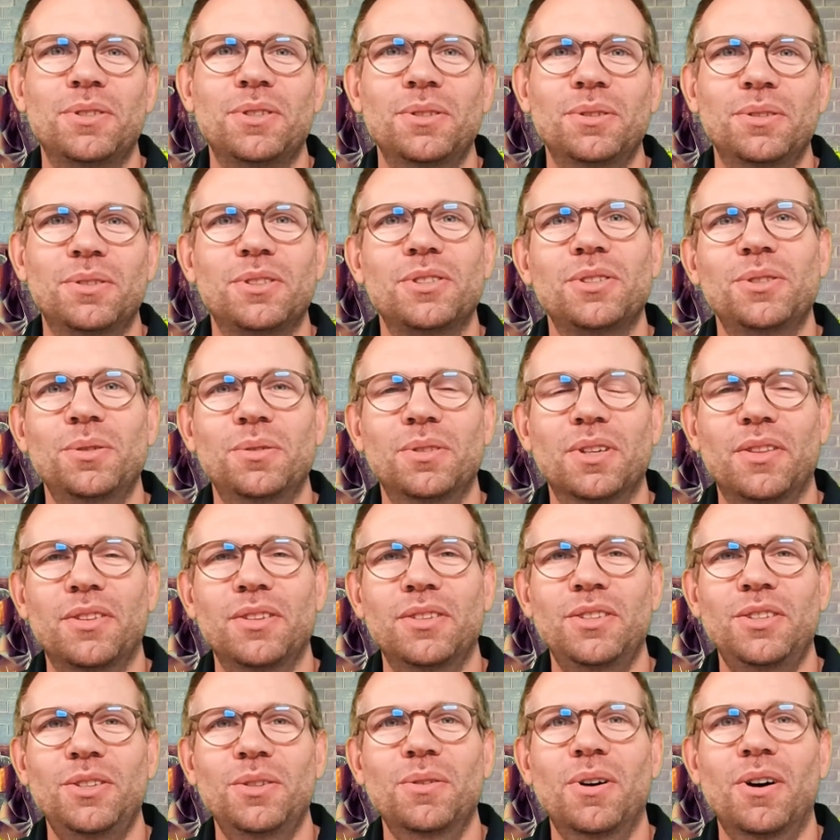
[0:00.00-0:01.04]
you to the
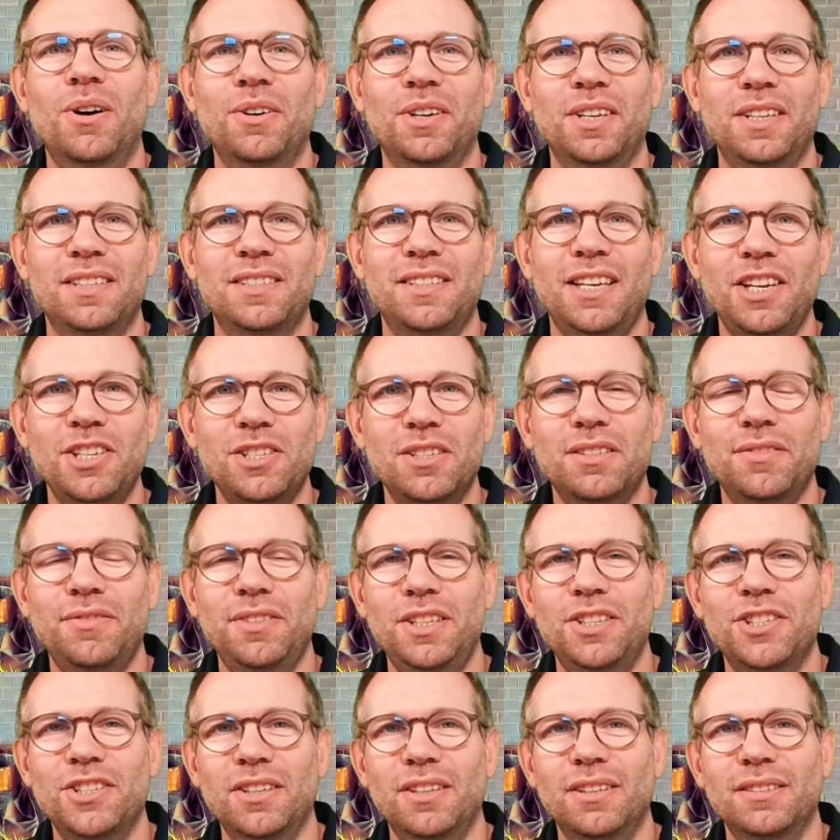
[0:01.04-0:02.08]
new organizations
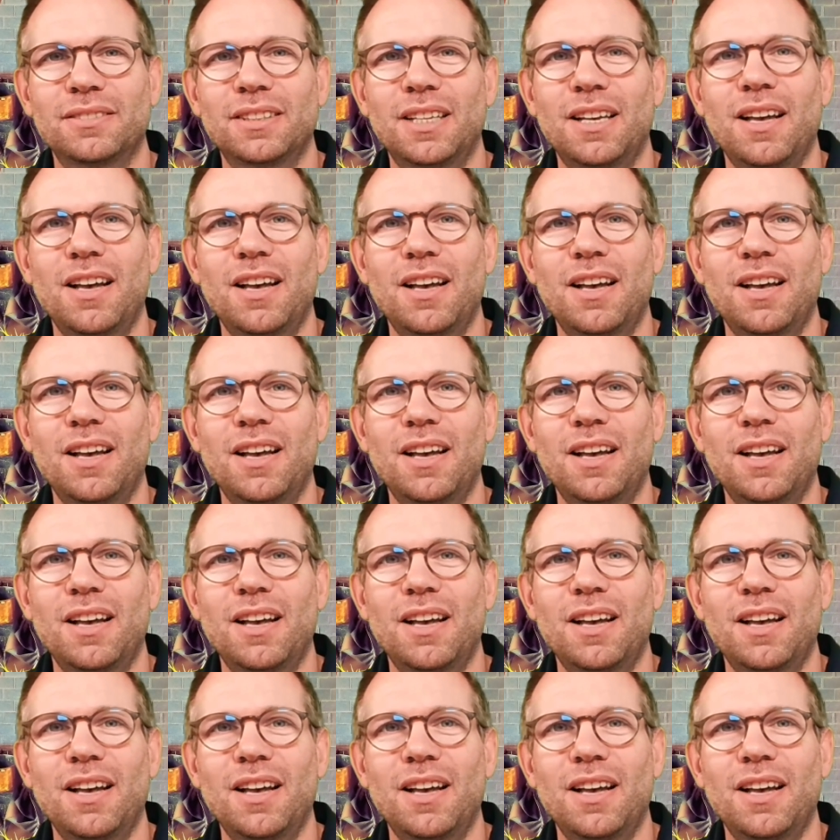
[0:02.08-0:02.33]
feature.